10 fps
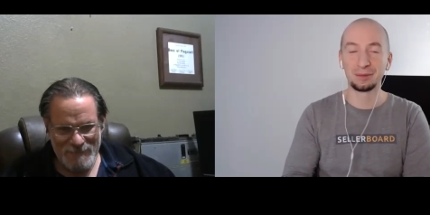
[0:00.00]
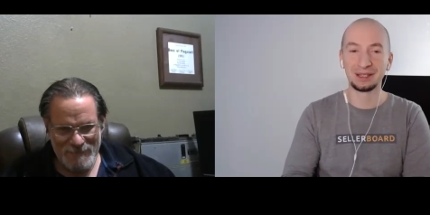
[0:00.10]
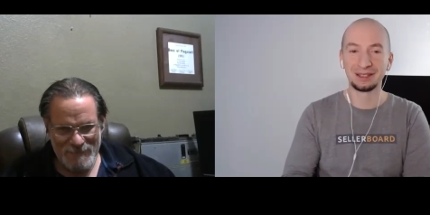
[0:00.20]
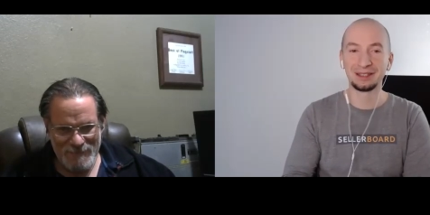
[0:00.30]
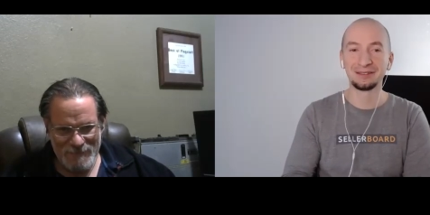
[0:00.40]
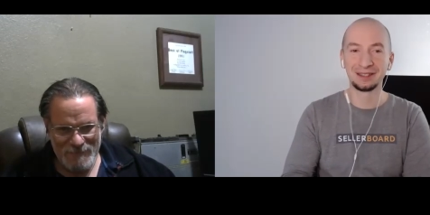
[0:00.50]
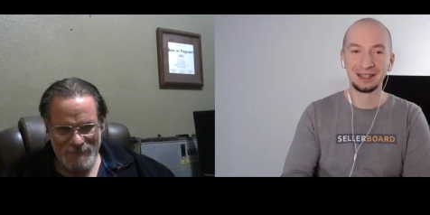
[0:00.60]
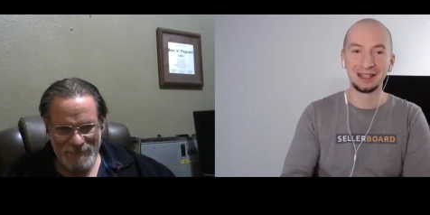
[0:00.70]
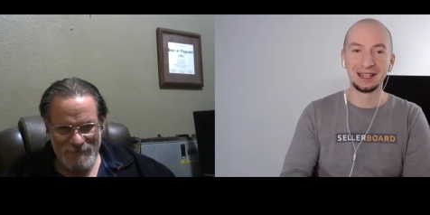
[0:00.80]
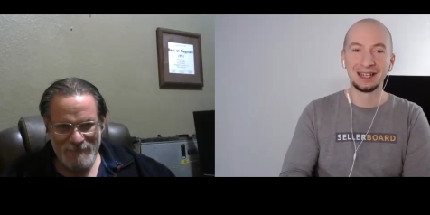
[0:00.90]
Speaker 1: myself,
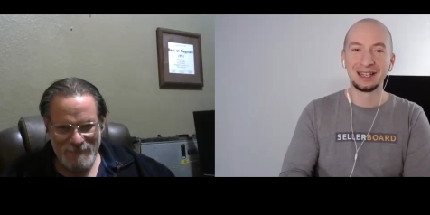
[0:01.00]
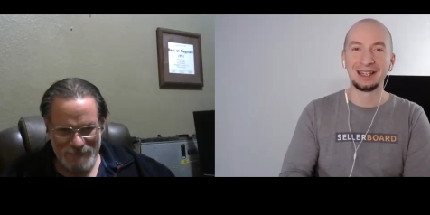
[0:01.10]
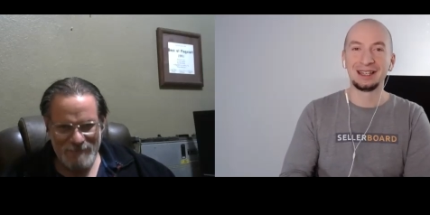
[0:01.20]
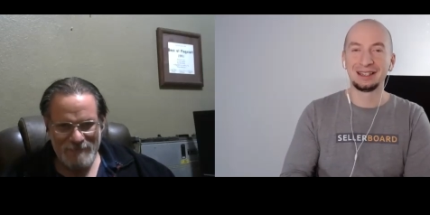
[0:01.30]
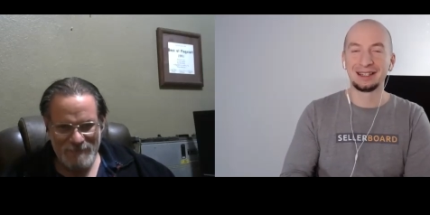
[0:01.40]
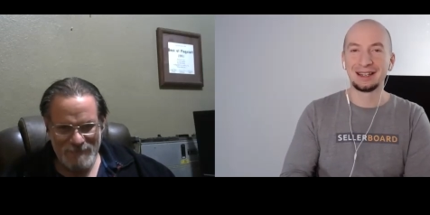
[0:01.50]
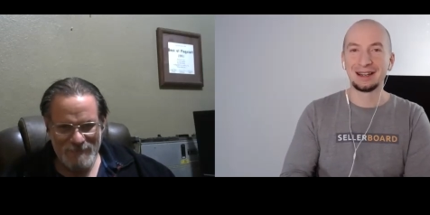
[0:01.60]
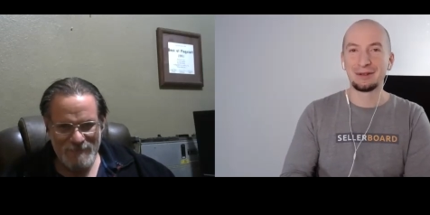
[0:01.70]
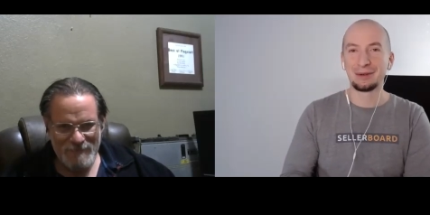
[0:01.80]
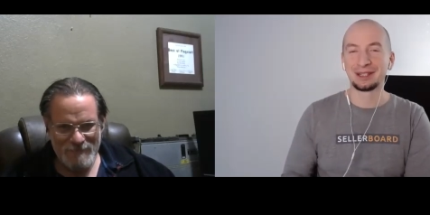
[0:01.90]
mm-hmm. and
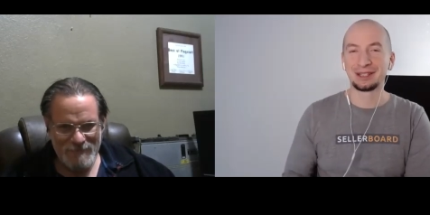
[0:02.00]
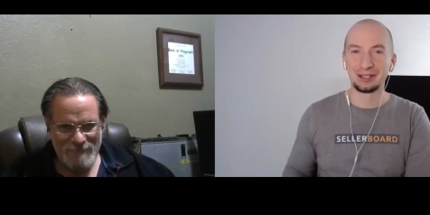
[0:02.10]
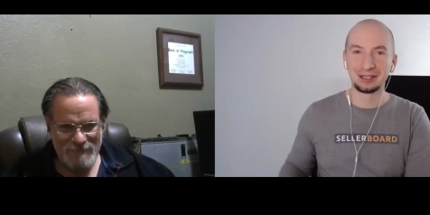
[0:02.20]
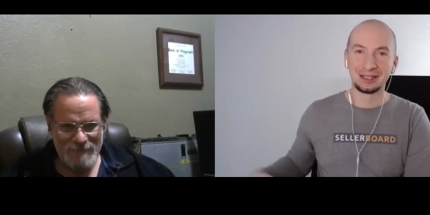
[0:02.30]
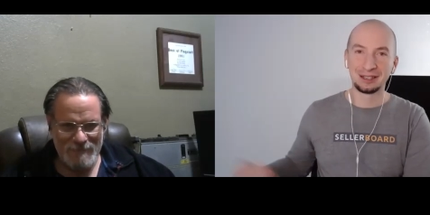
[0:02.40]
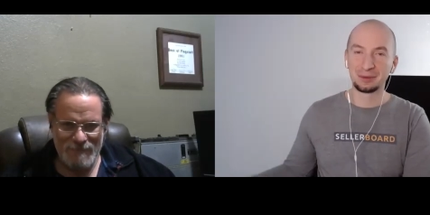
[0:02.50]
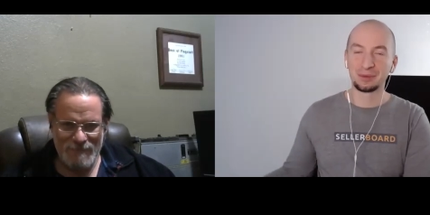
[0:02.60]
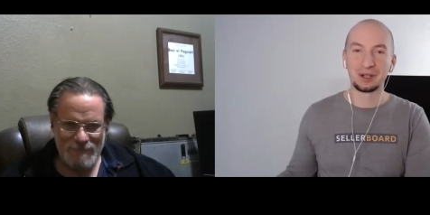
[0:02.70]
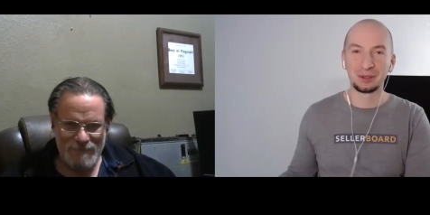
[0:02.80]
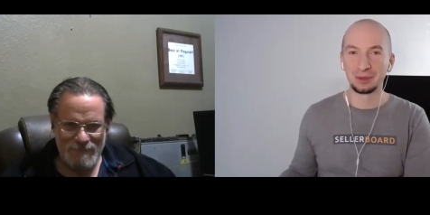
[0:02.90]
uh, when we started
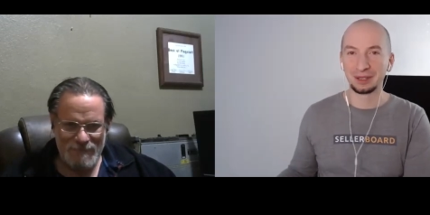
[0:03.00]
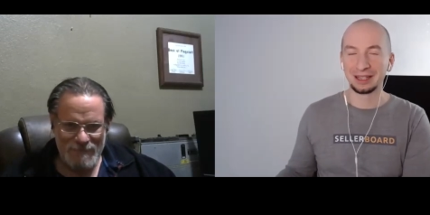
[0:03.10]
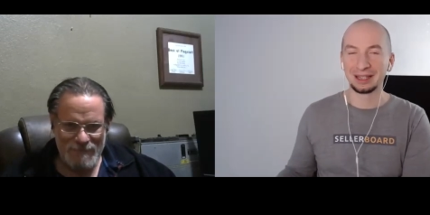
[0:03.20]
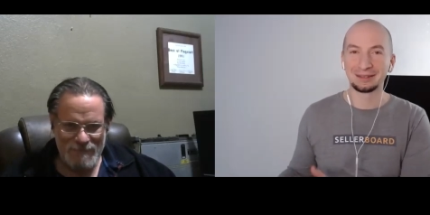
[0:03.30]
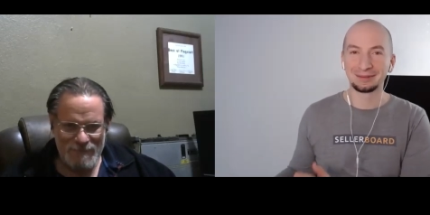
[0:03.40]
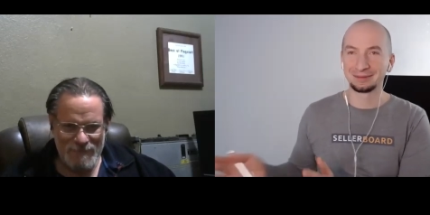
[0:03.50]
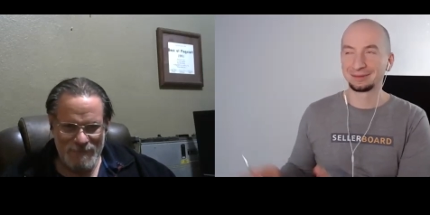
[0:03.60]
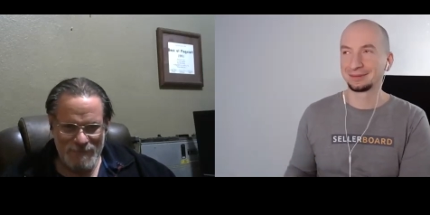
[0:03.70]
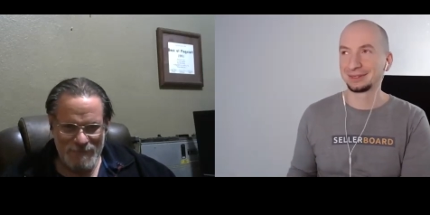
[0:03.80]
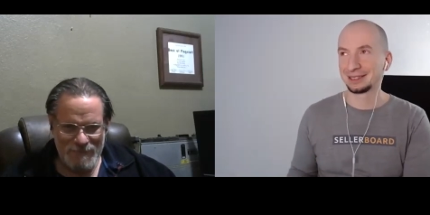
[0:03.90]
sellerboard, we are like a
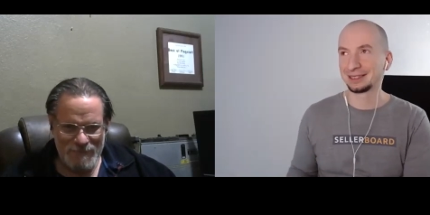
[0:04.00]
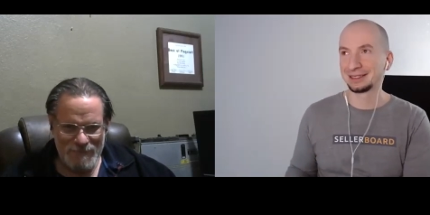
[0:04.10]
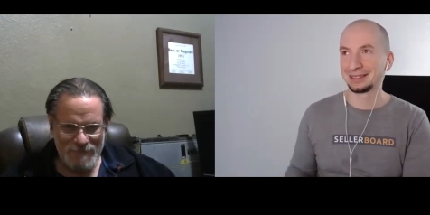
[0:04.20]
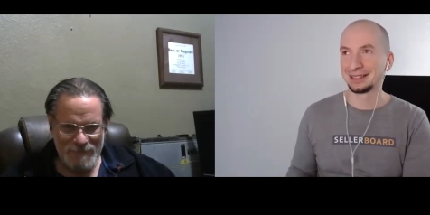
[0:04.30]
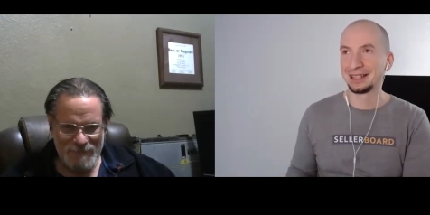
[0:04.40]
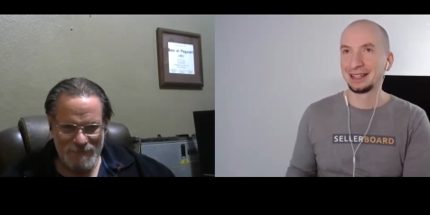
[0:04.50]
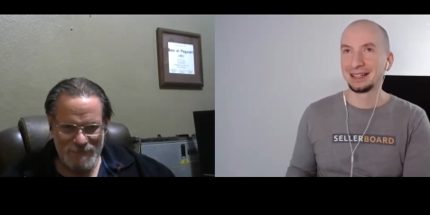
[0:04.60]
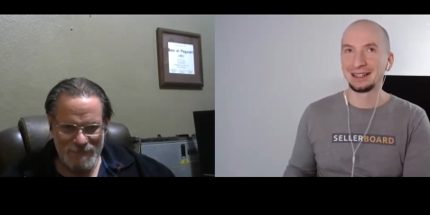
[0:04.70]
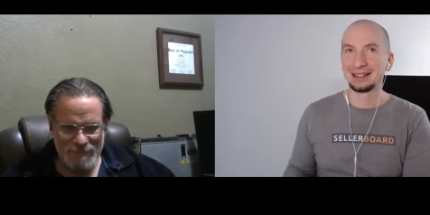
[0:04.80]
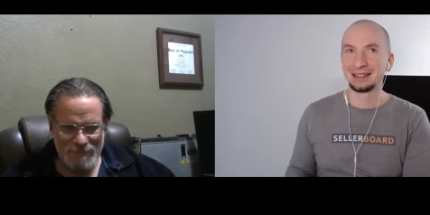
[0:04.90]
uh,
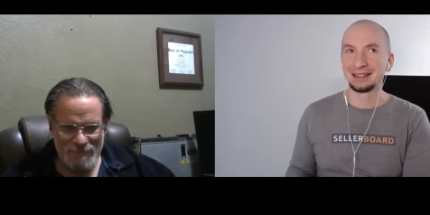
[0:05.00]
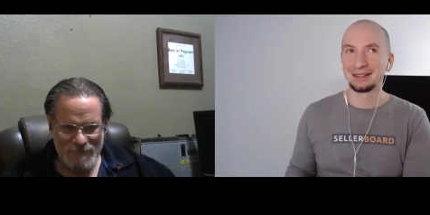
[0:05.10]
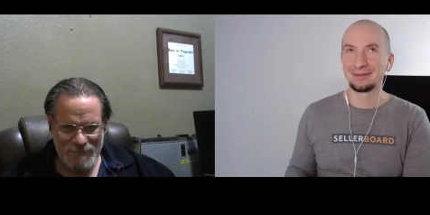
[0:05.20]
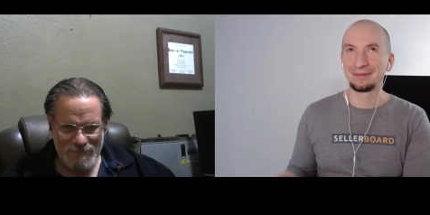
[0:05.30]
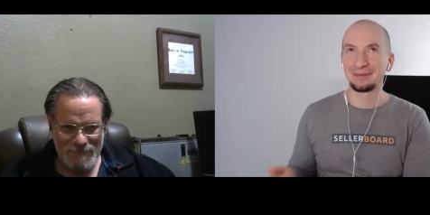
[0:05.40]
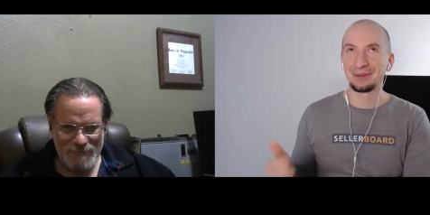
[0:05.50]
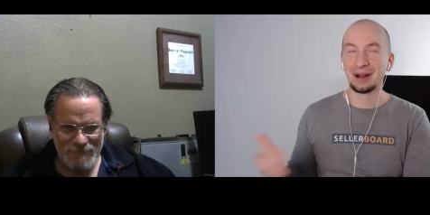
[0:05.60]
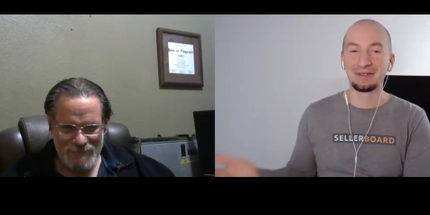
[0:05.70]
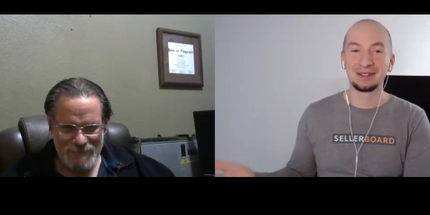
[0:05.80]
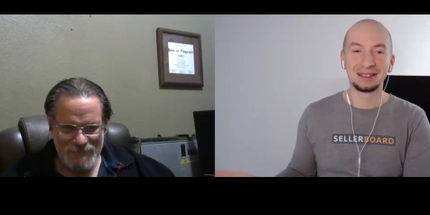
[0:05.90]
um,
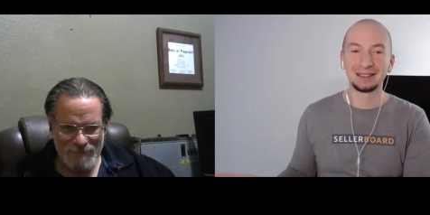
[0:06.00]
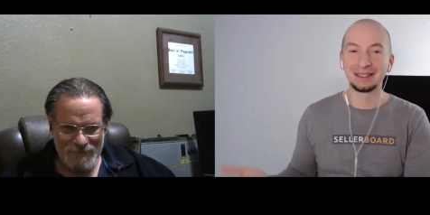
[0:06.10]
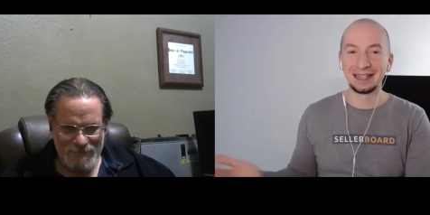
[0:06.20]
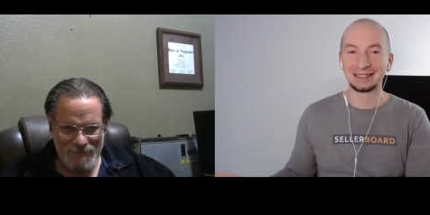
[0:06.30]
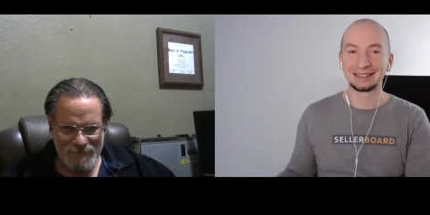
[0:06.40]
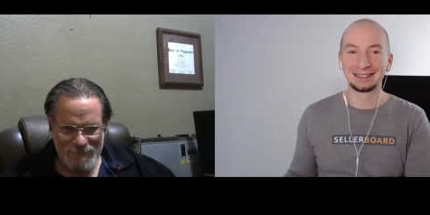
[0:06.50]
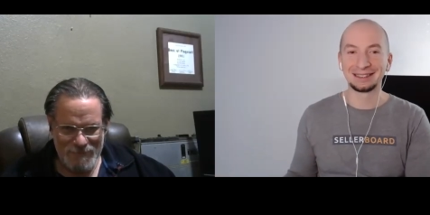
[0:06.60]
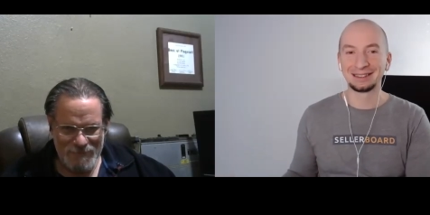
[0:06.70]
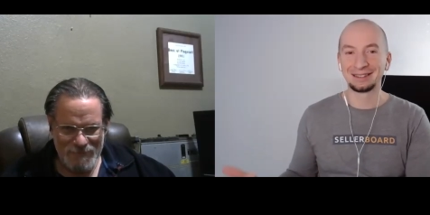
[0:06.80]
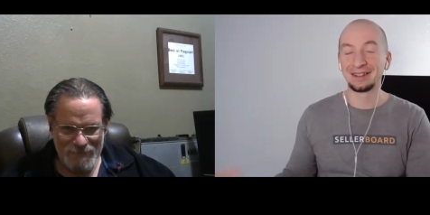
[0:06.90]
profit analytics
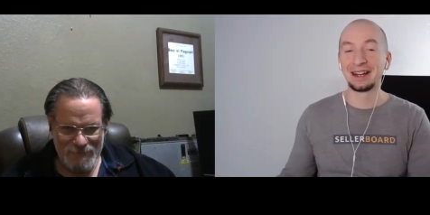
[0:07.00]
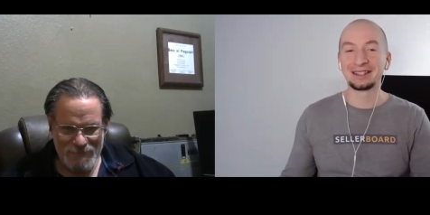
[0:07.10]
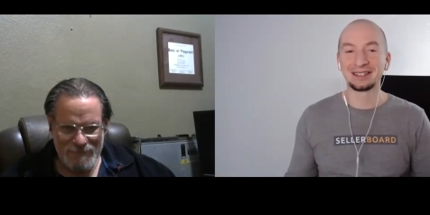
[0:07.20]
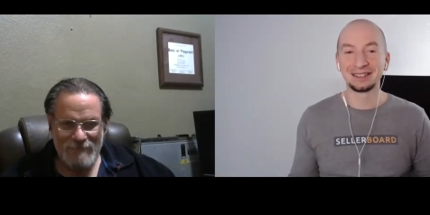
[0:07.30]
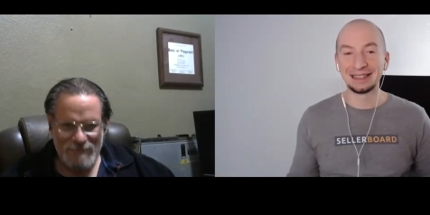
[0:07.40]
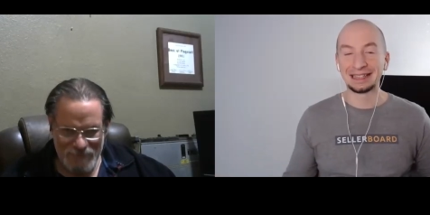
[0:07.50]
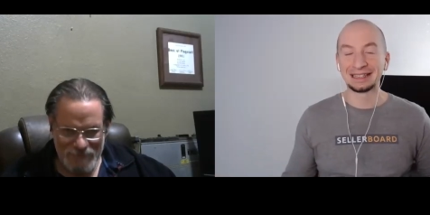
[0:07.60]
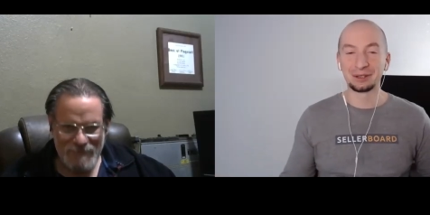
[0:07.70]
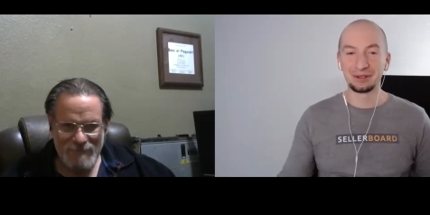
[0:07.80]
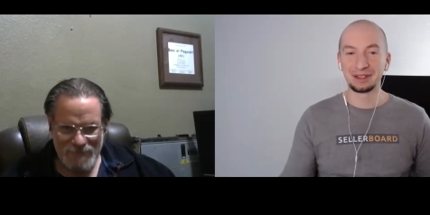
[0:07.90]
and financial analytics
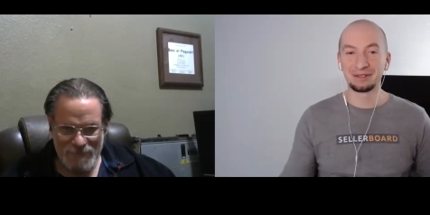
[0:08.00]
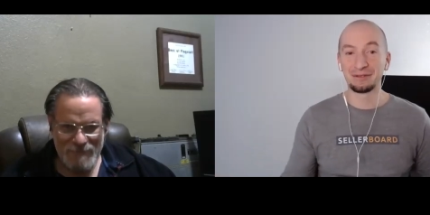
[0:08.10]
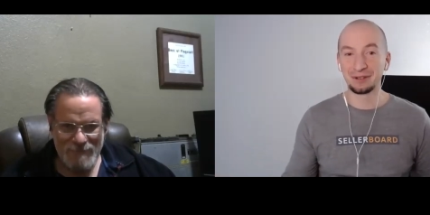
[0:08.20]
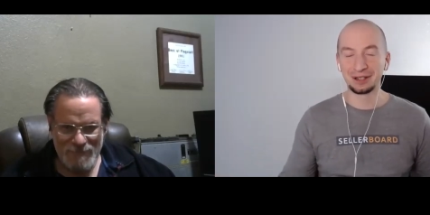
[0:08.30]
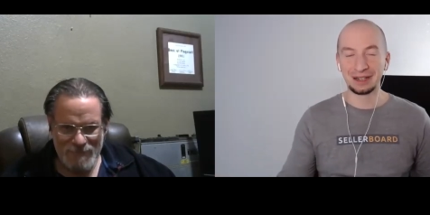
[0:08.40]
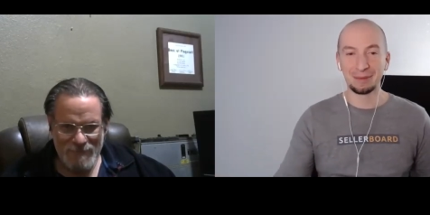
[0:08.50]
service for